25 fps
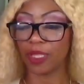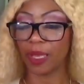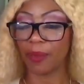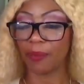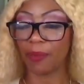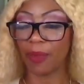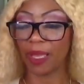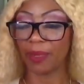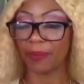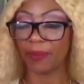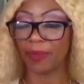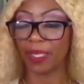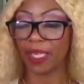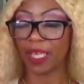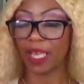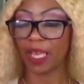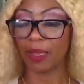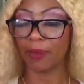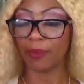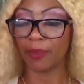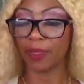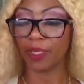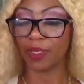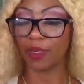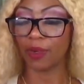that might be
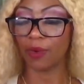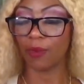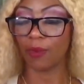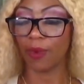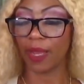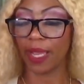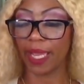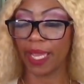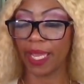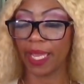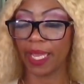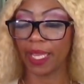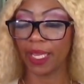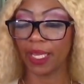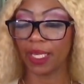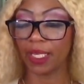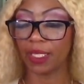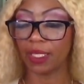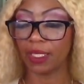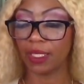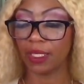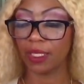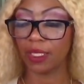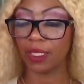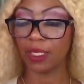coming your way.
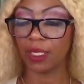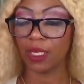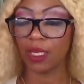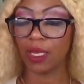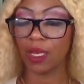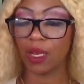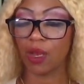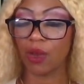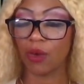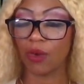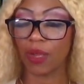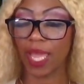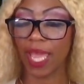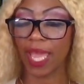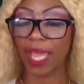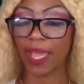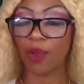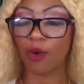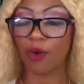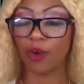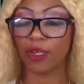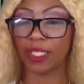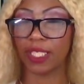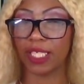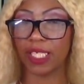Okay.
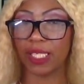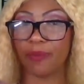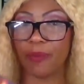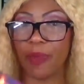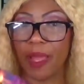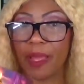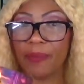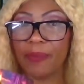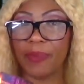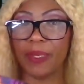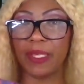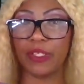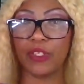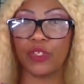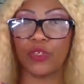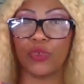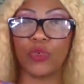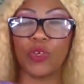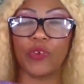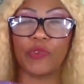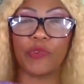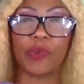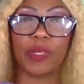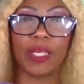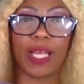Or this might be two
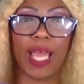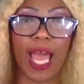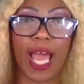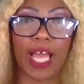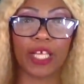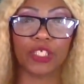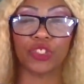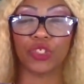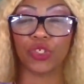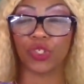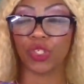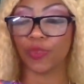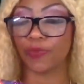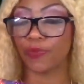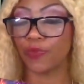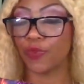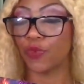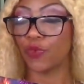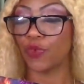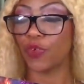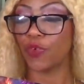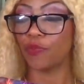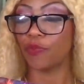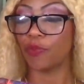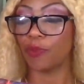different actions of
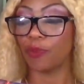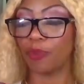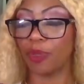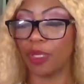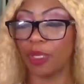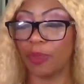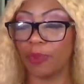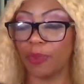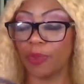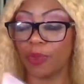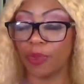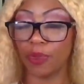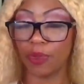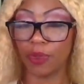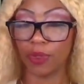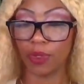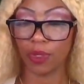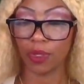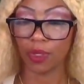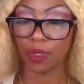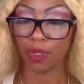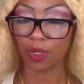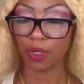two different people.